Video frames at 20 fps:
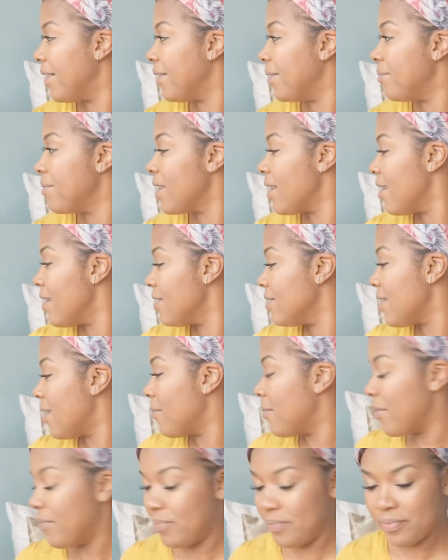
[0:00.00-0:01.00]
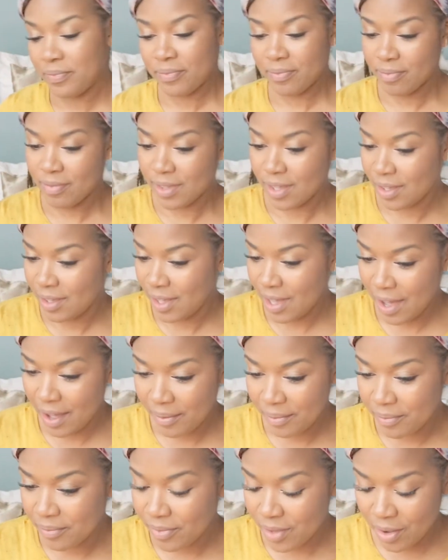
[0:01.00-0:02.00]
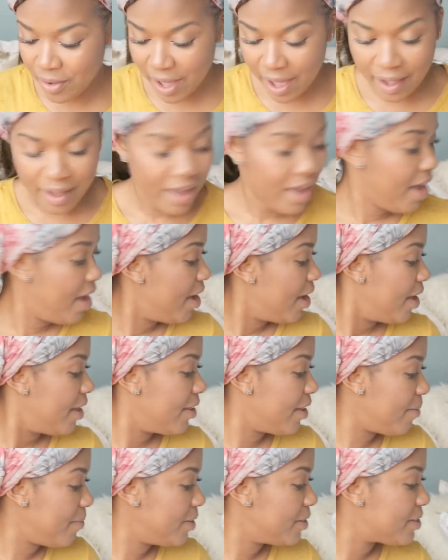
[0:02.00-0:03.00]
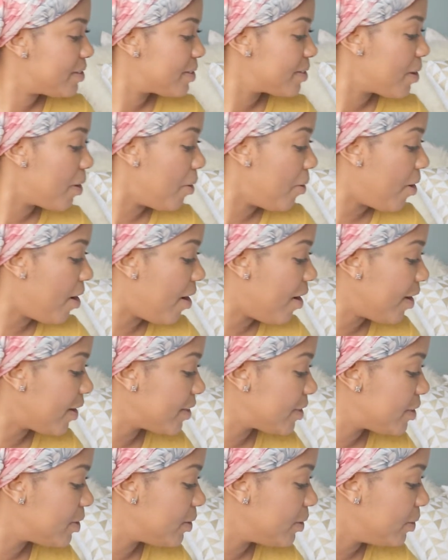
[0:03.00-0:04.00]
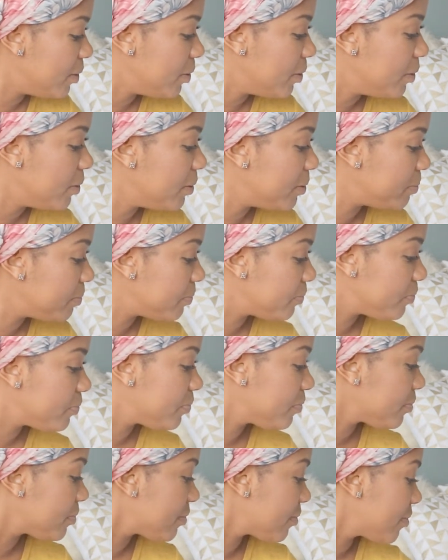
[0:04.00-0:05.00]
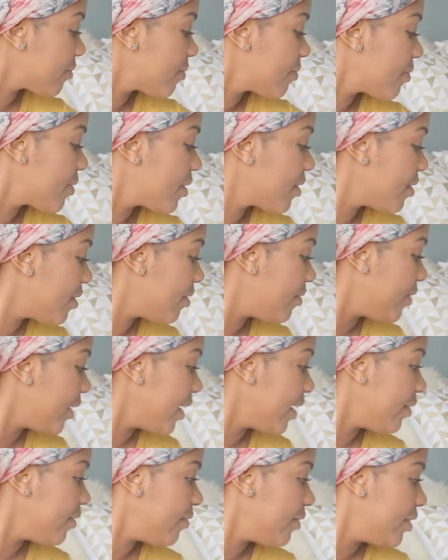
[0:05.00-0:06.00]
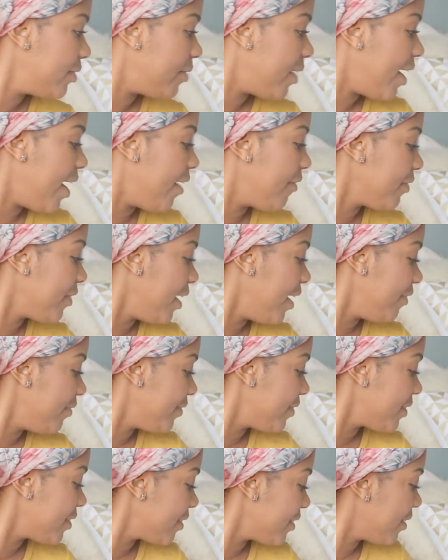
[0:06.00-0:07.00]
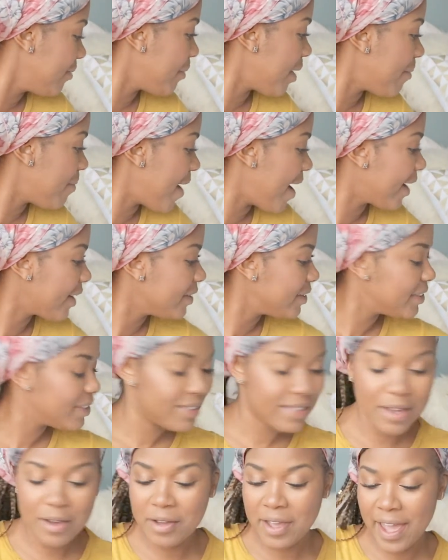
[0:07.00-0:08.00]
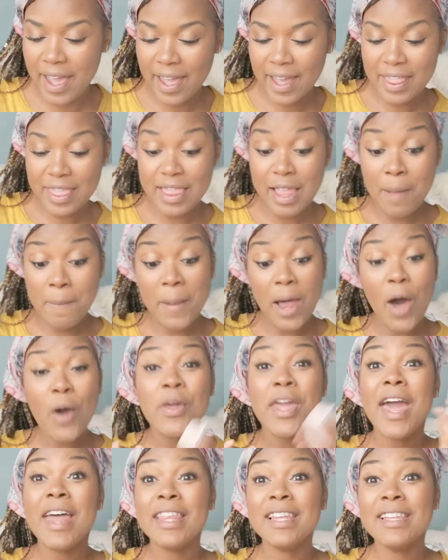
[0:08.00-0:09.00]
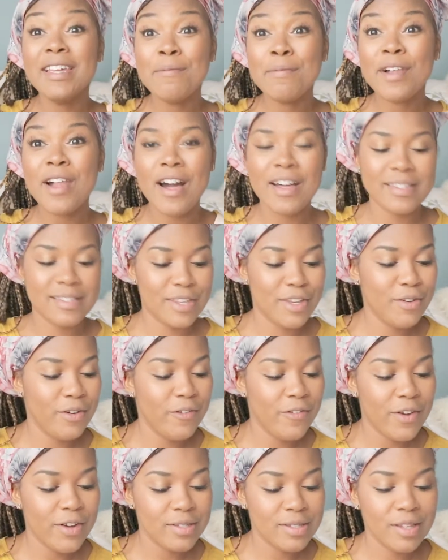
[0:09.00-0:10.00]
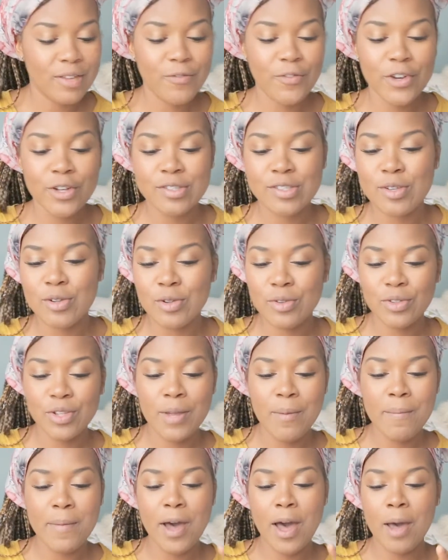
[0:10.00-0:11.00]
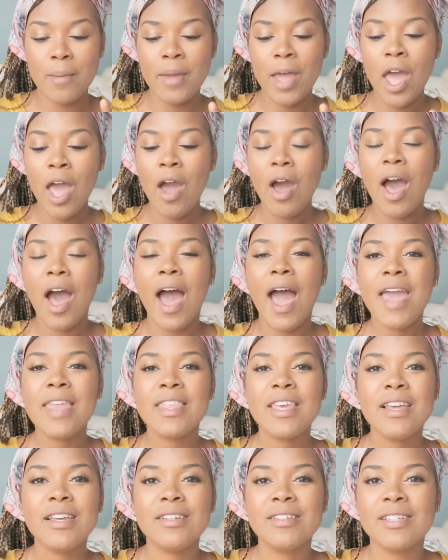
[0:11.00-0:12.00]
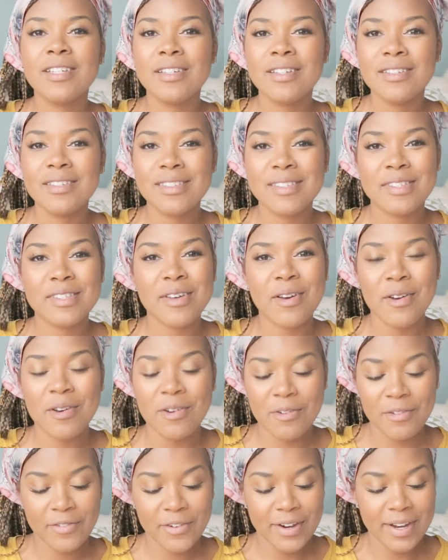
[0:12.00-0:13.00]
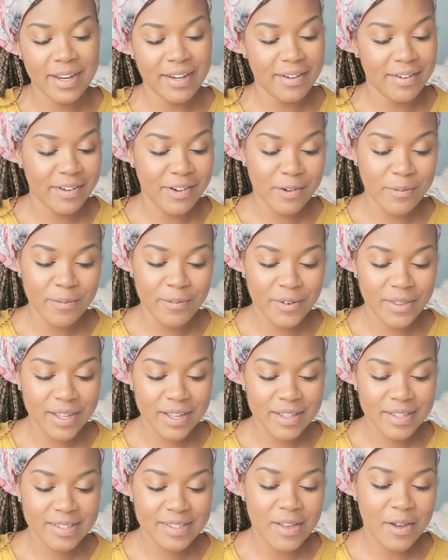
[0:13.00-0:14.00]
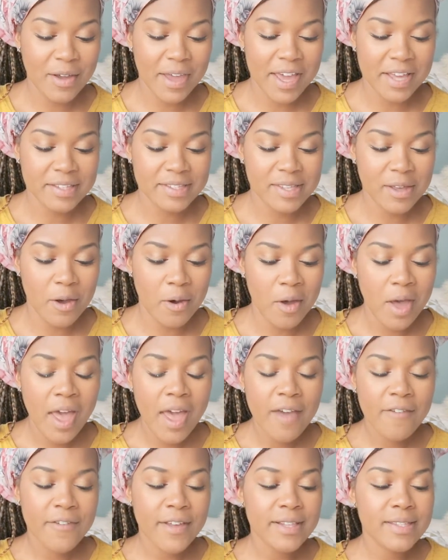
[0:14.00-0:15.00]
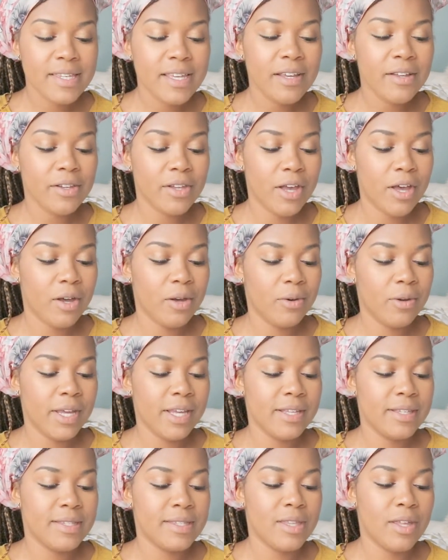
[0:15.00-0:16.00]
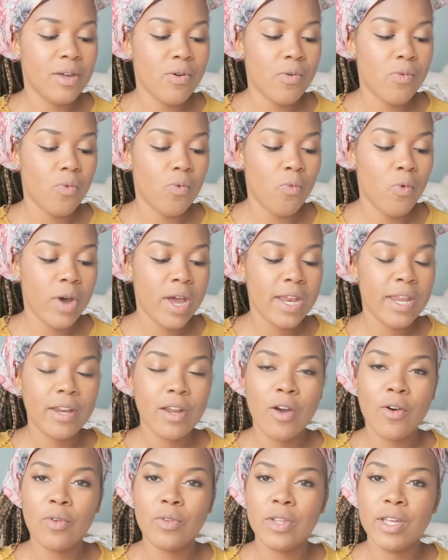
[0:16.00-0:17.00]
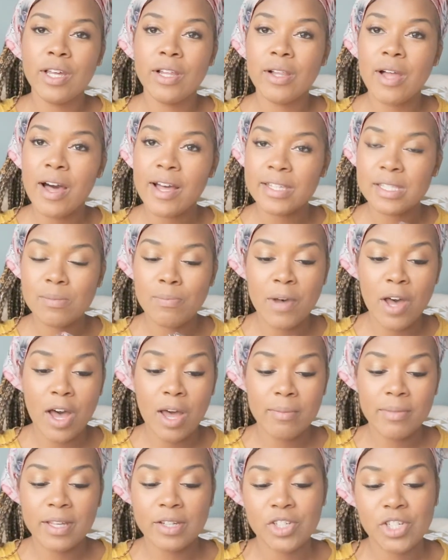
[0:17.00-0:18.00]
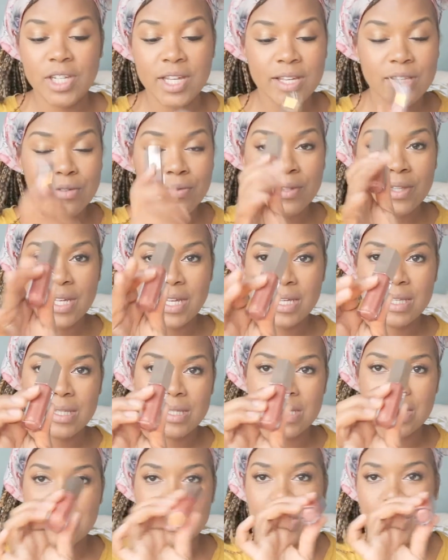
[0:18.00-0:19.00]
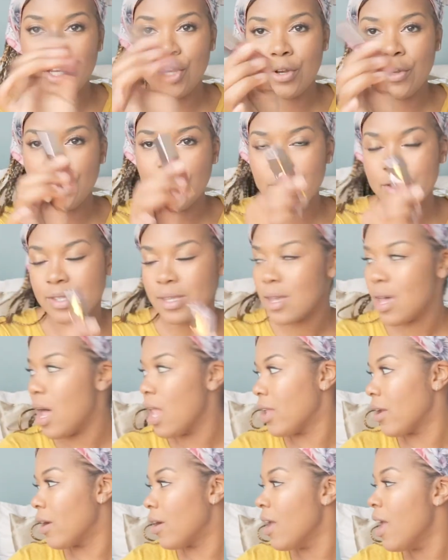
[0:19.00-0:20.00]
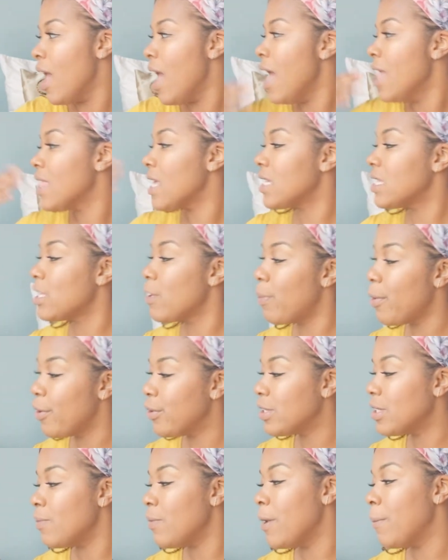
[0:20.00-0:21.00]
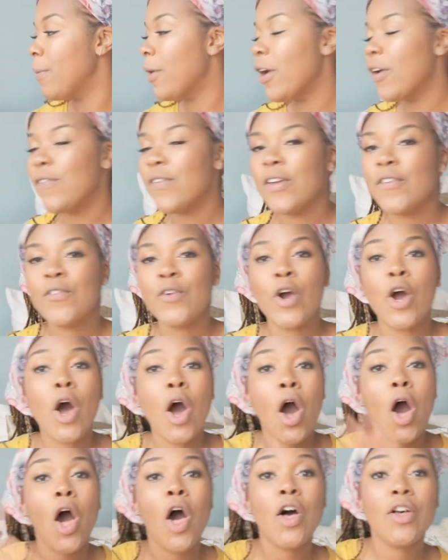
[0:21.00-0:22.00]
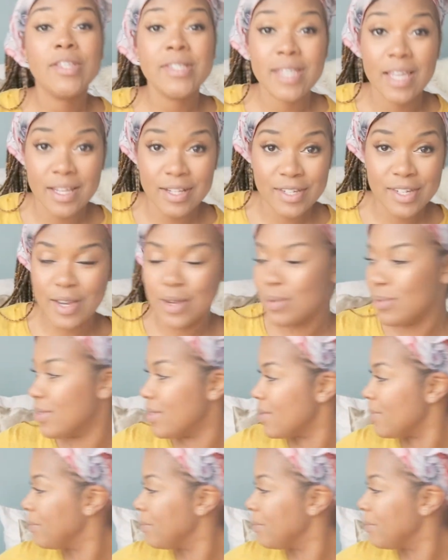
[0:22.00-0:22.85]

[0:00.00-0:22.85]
because yeah, okay, let me just go on to, wait, what do I have left in my packages? Okay, oh yeah, the lip gloss, the Universal Lip Balm. I think she is so freaking dope for this. Okay, so Fenty Glow is the one and only gloss balm that she has released. It's a universal color that's supposed to be perfect for all skin tones.